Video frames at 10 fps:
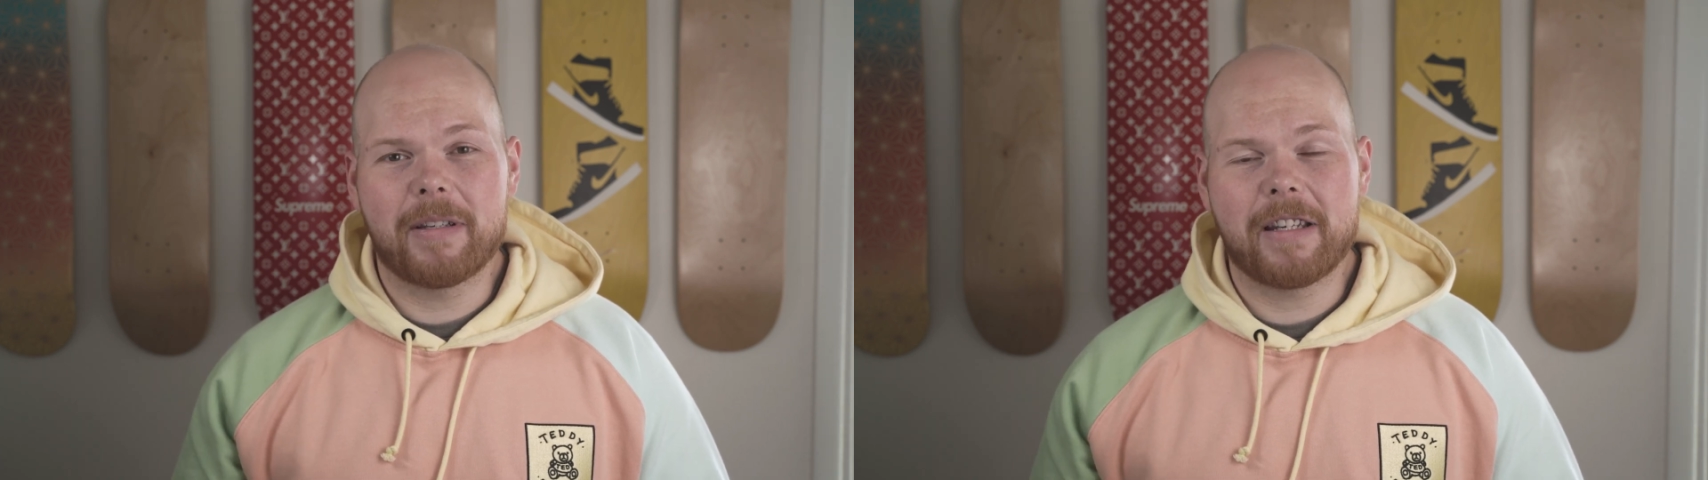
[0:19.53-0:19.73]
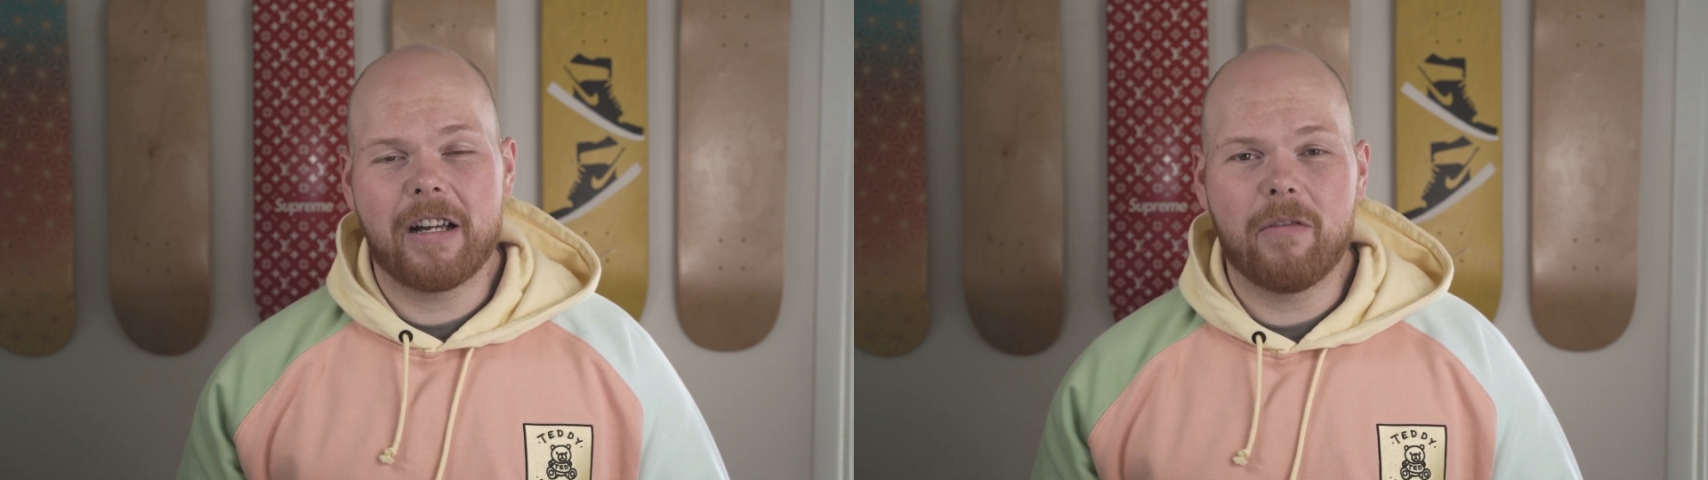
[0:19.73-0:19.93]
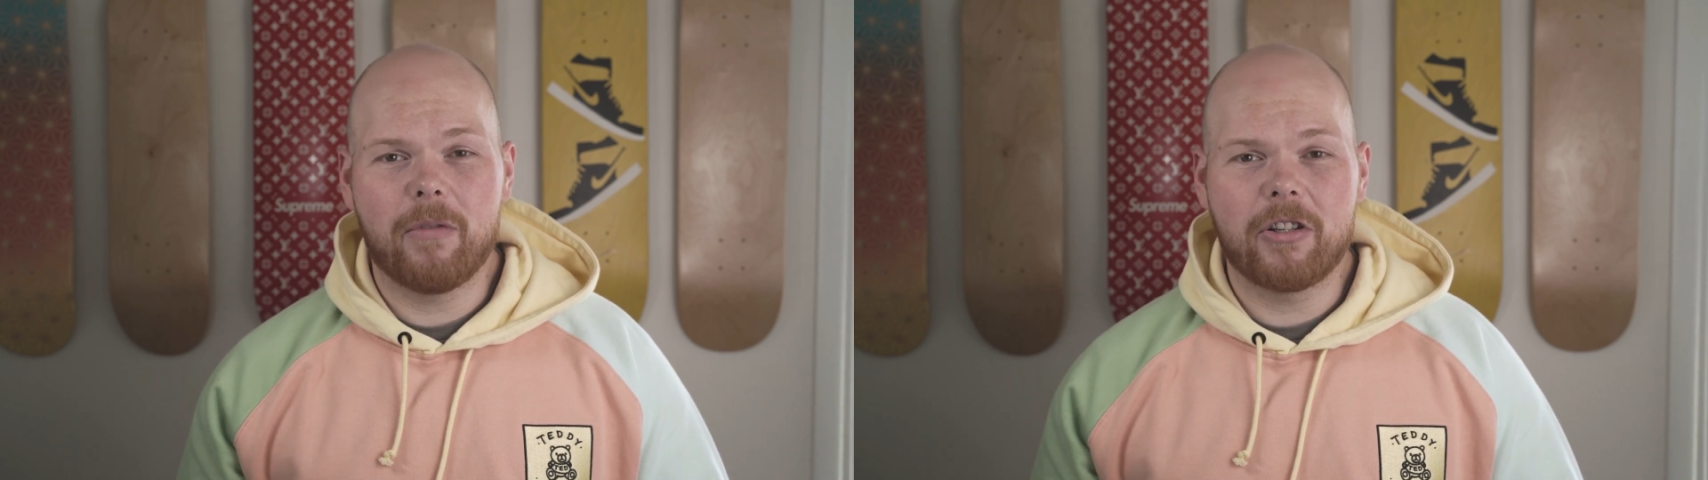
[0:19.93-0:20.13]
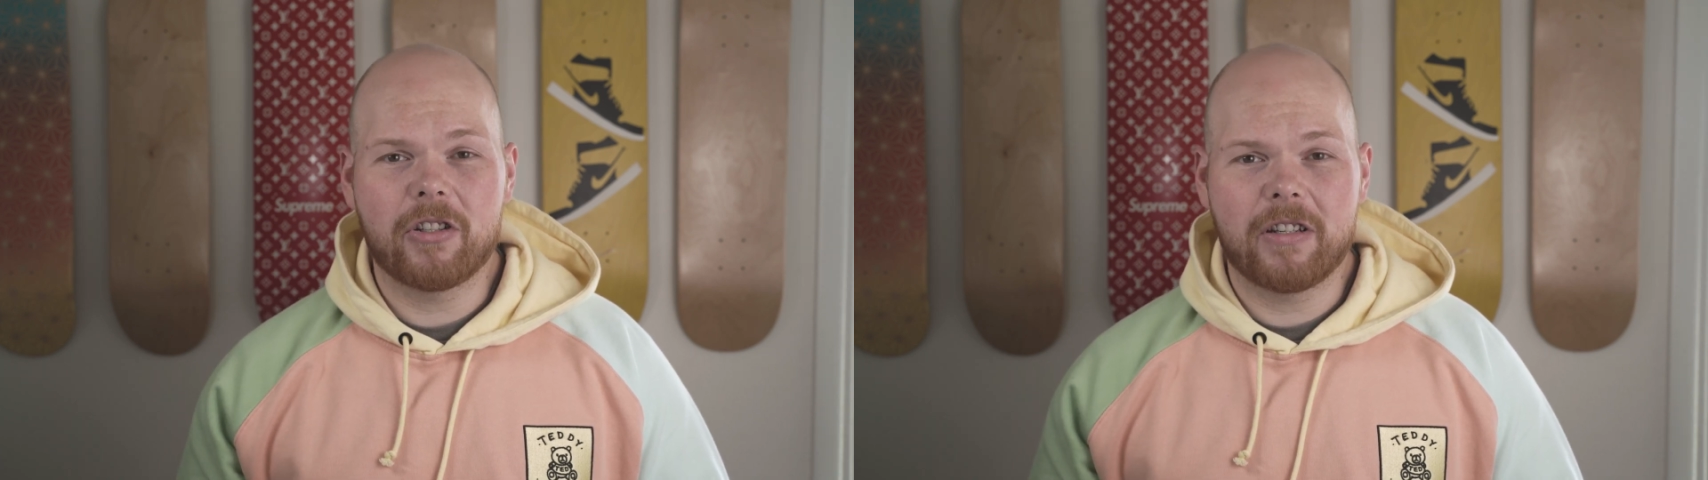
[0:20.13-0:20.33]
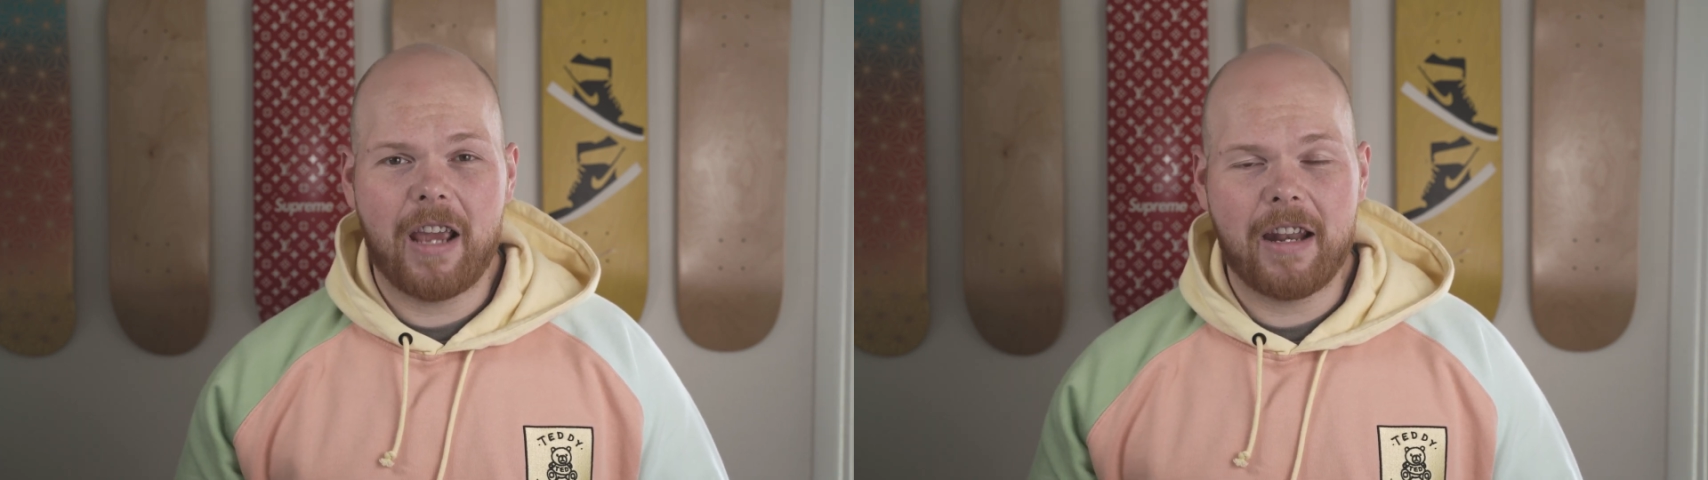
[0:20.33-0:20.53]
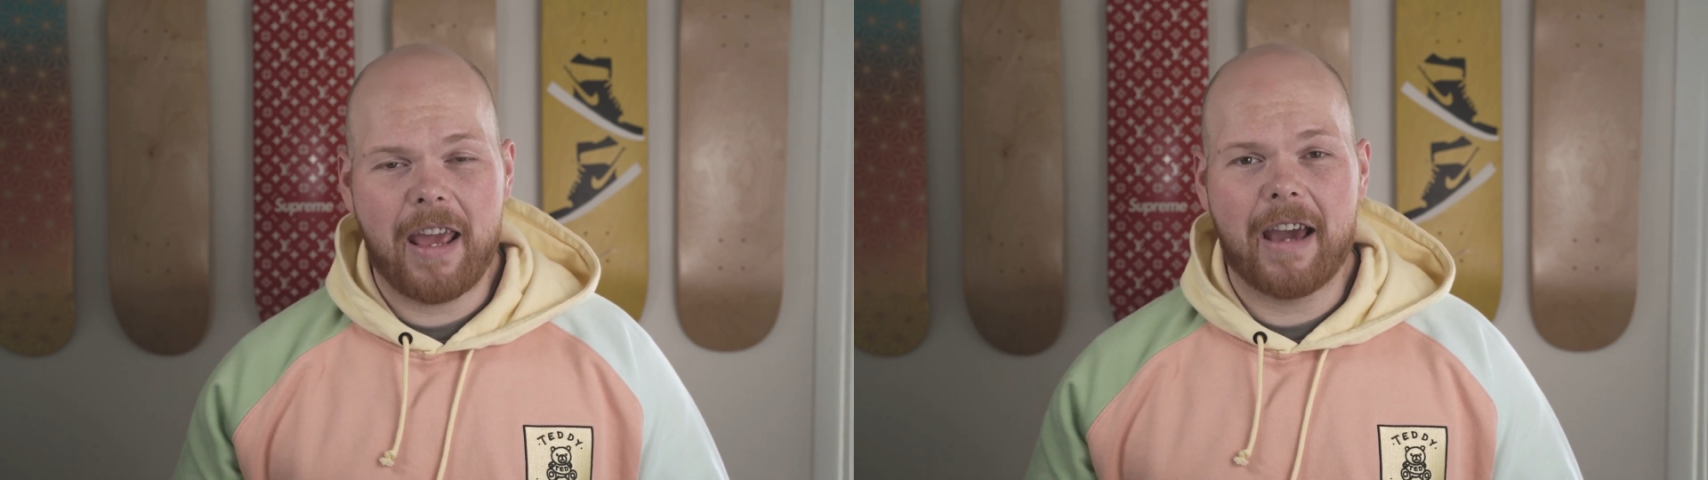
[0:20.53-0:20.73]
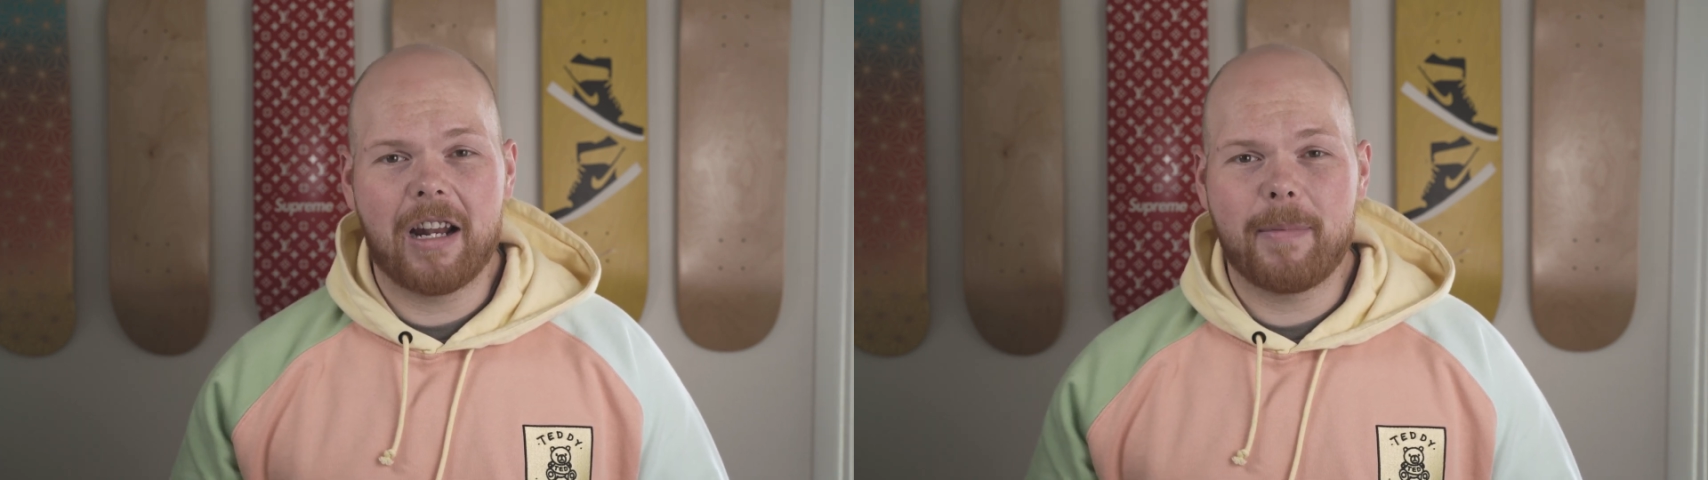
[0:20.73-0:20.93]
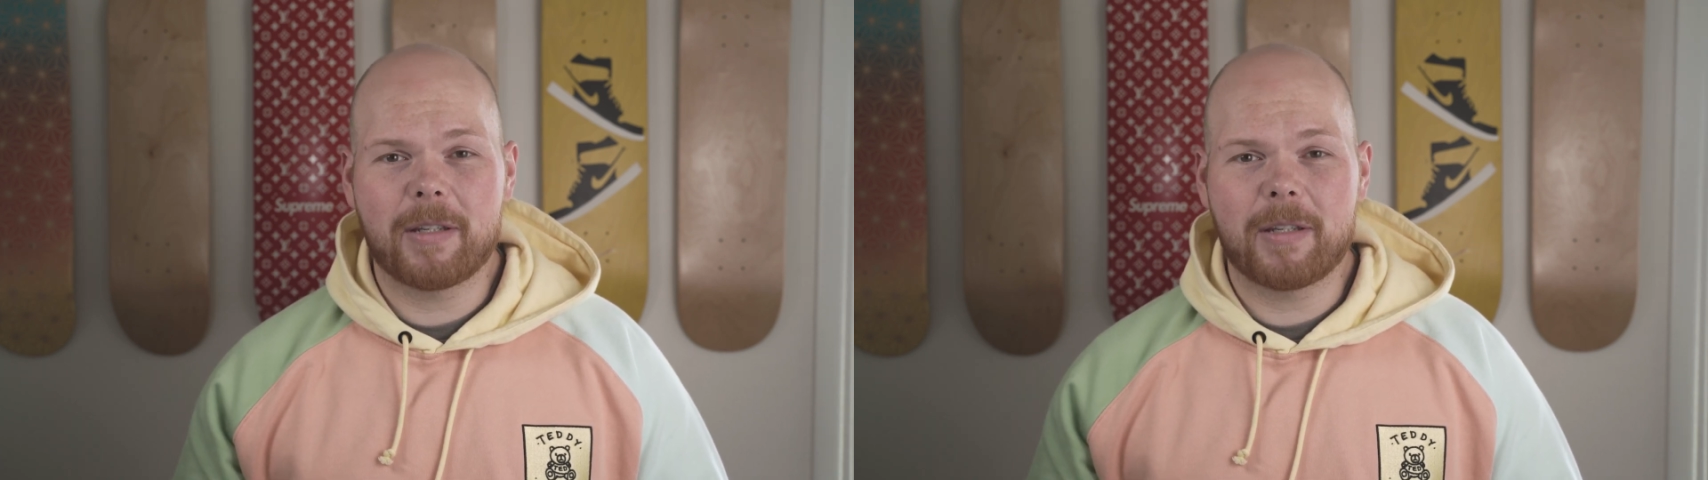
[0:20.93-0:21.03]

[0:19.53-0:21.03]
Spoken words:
itself, which can add up,